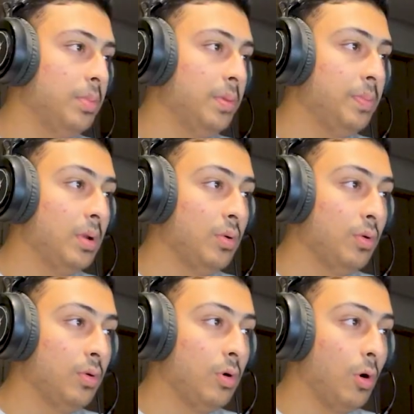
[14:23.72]
People
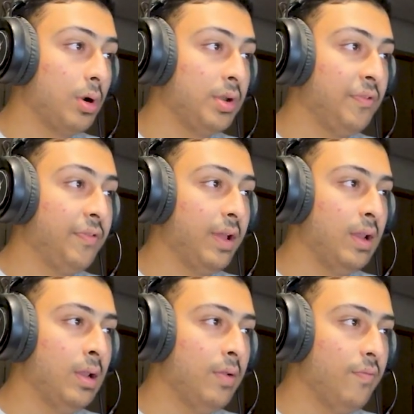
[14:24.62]
who got
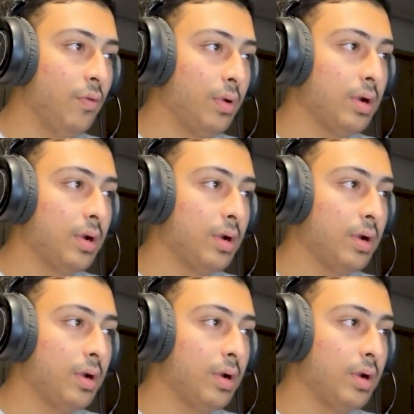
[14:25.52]
fell for